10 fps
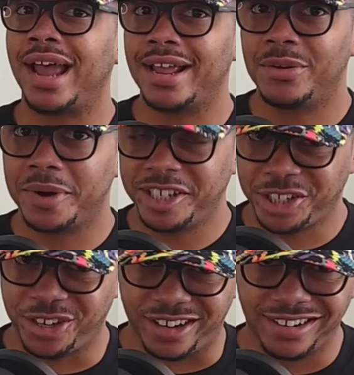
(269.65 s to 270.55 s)

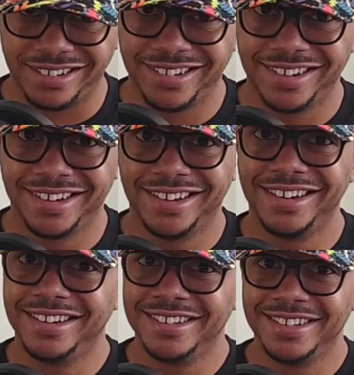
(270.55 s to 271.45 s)
digression?
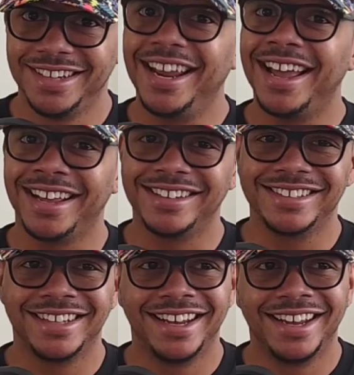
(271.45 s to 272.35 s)
Yes.